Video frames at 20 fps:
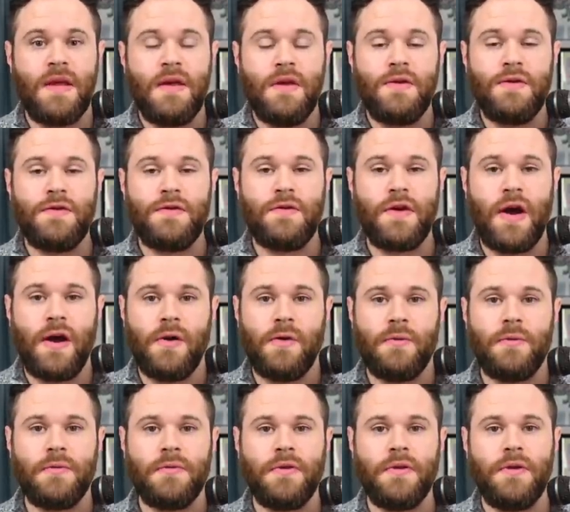
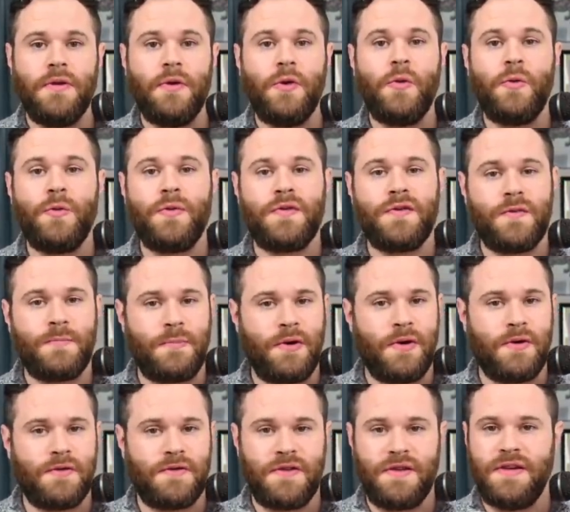So, the newest
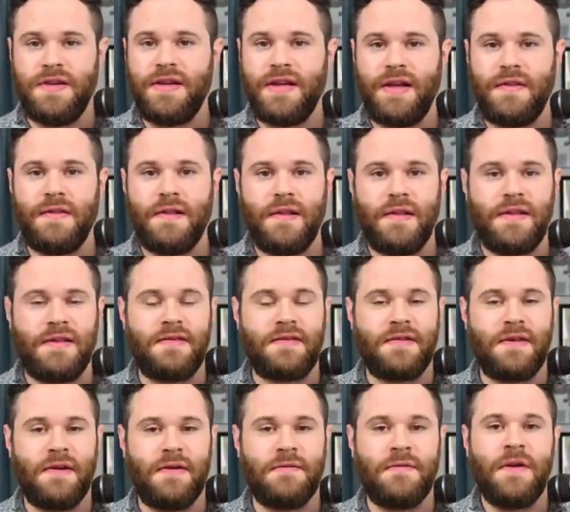person in the list
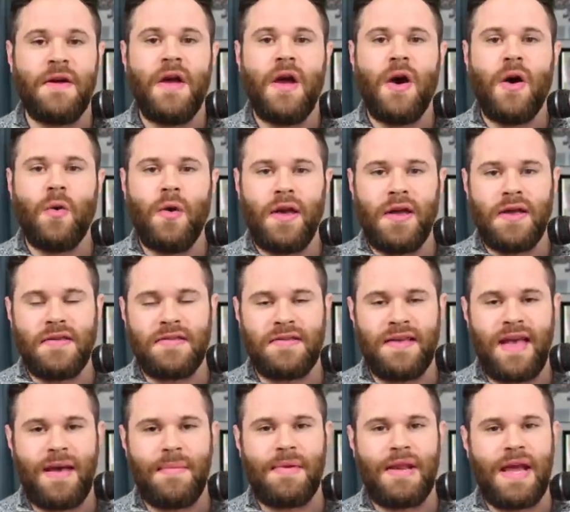of
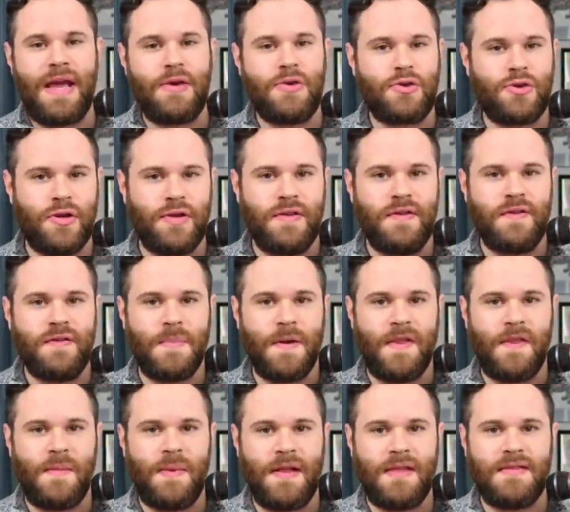examinations by
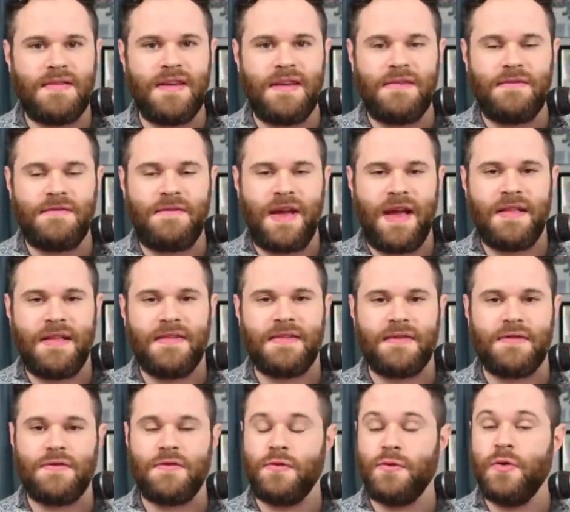the Penn State fans
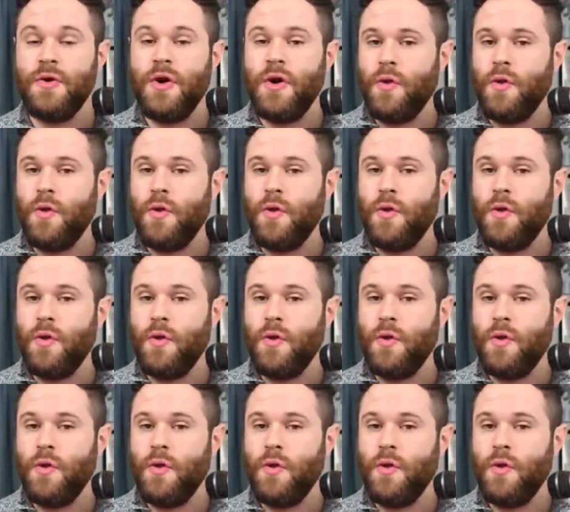as to,